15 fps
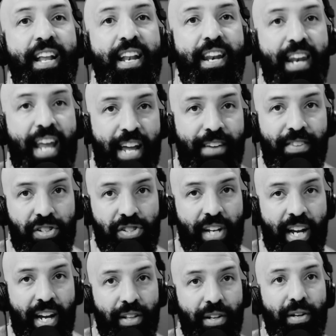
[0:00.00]
Navy
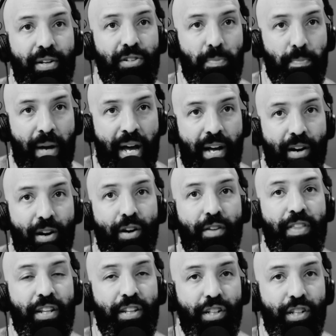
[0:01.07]
sailors better
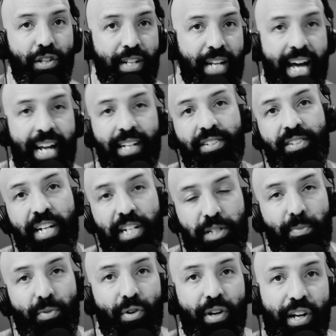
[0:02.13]
than the United States
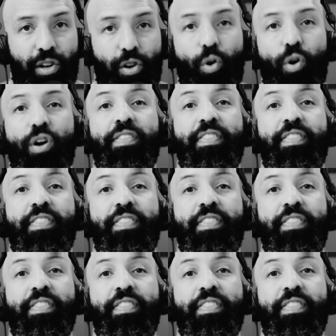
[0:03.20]
Marine Corps.